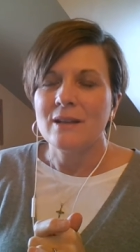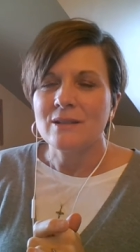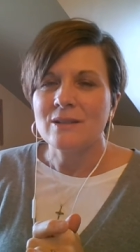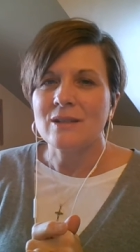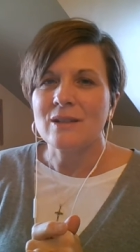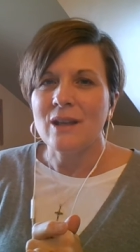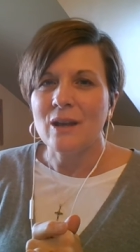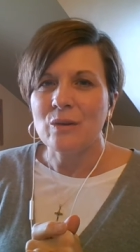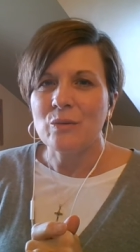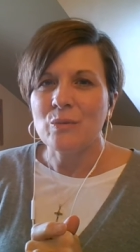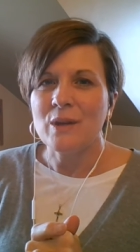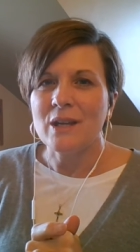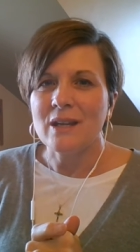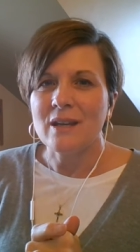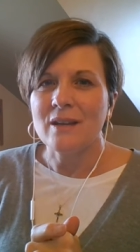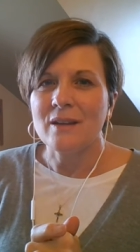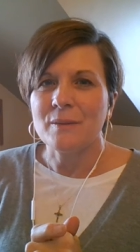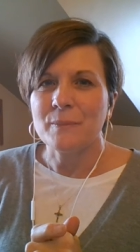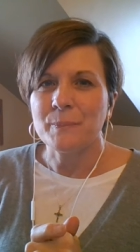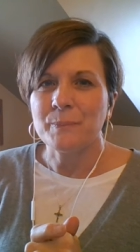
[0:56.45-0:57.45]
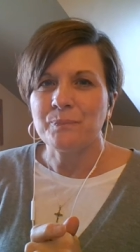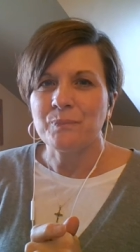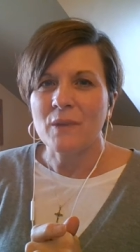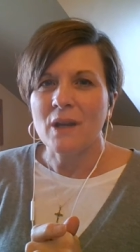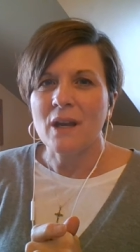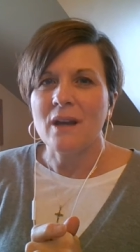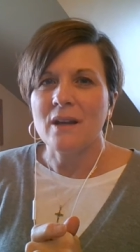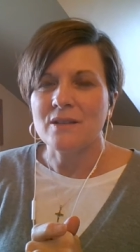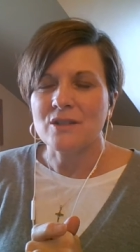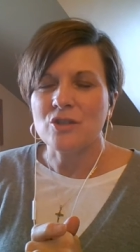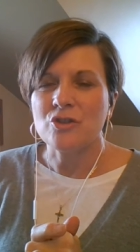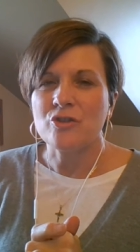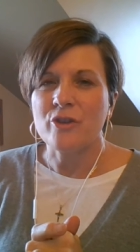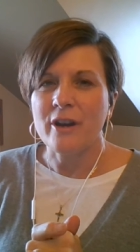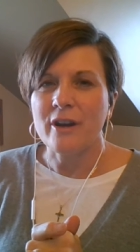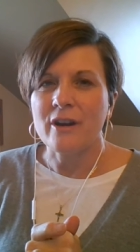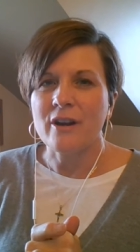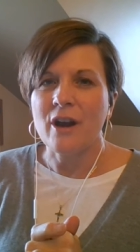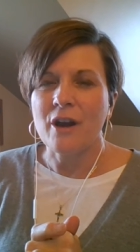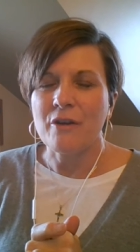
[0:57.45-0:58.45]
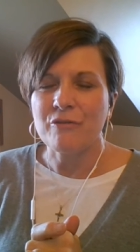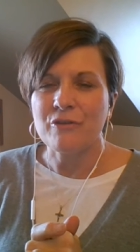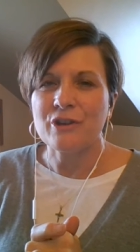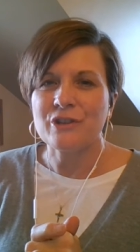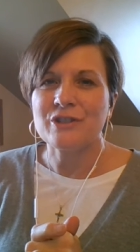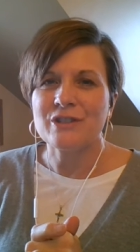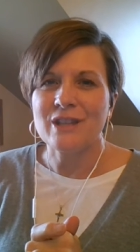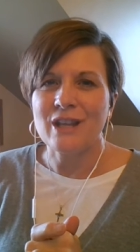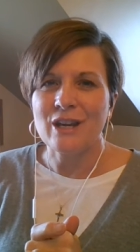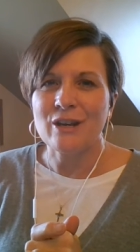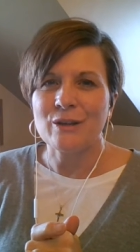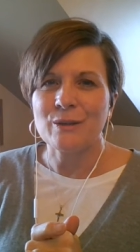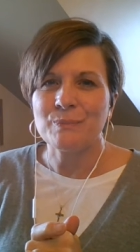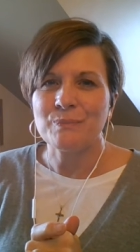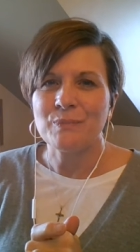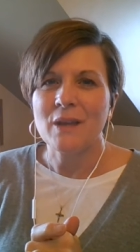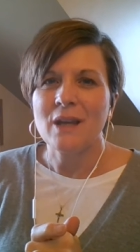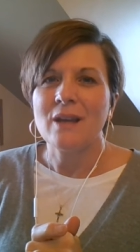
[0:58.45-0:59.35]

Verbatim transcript: so that we can concentrate our efforts there